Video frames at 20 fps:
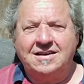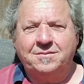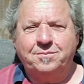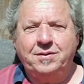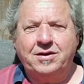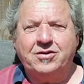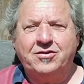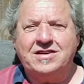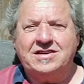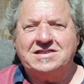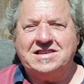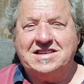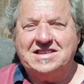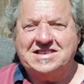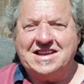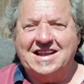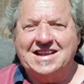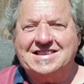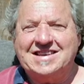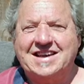Big resting.
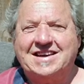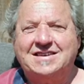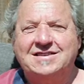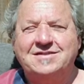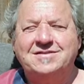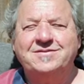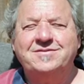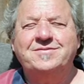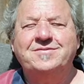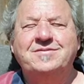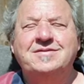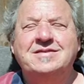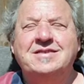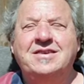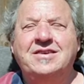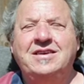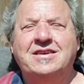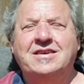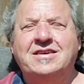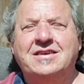Sun's out.
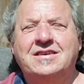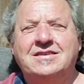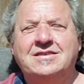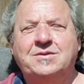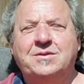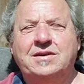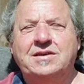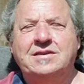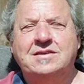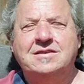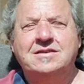Yeah, right.